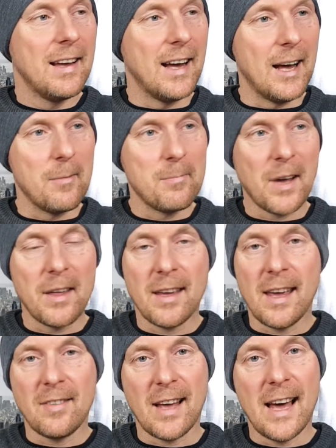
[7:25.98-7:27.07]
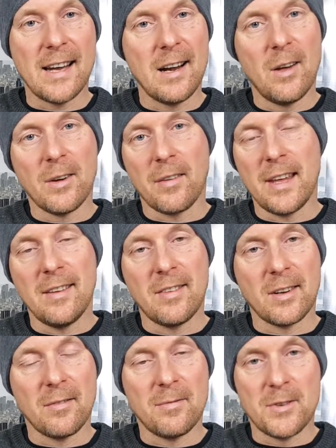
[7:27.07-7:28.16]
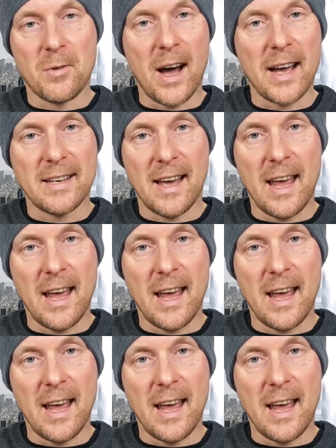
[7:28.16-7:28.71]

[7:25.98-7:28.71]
I guess I had a lot of these sort of dried